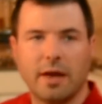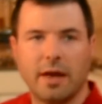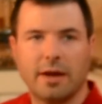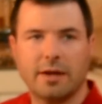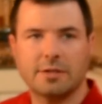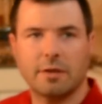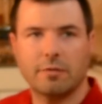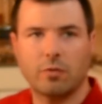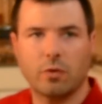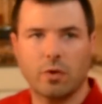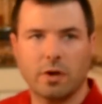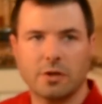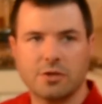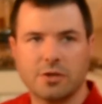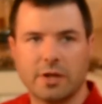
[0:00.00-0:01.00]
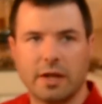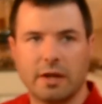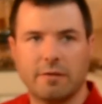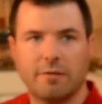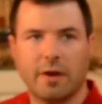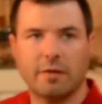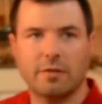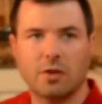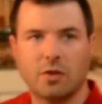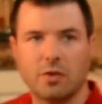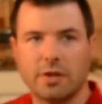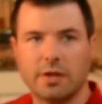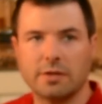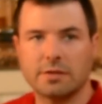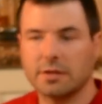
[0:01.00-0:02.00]
and it's at 485
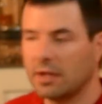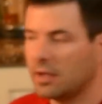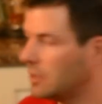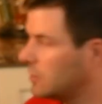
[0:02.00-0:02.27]
degrees.